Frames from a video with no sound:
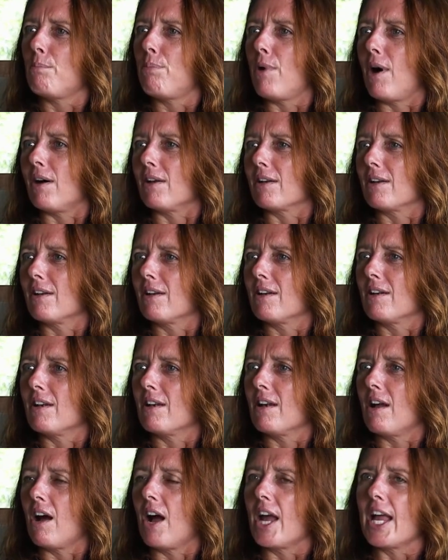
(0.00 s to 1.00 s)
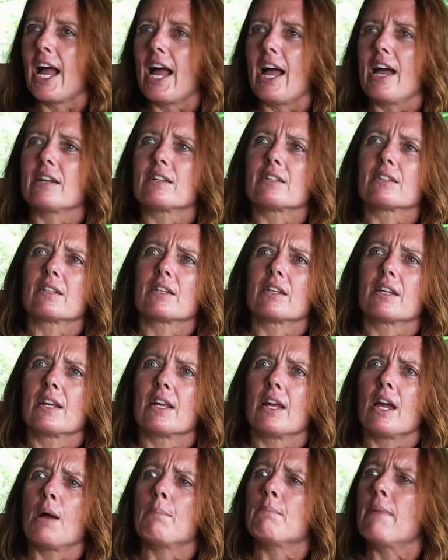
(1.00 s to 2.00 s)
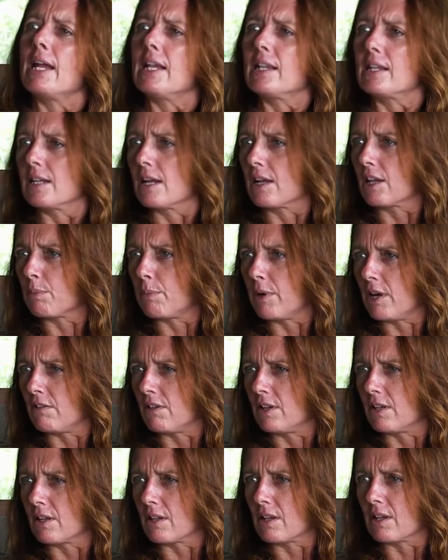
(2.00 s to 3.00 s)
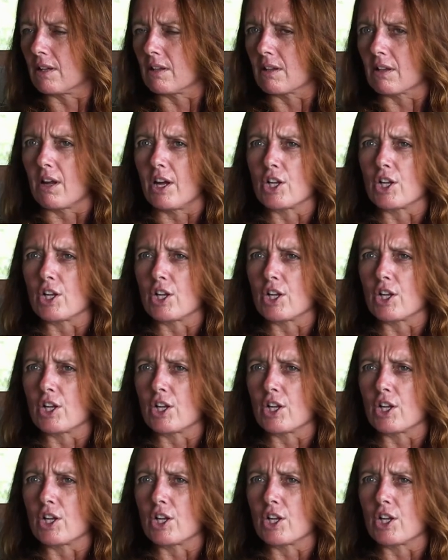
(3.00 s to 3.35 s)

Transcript: But I had amazing experiences.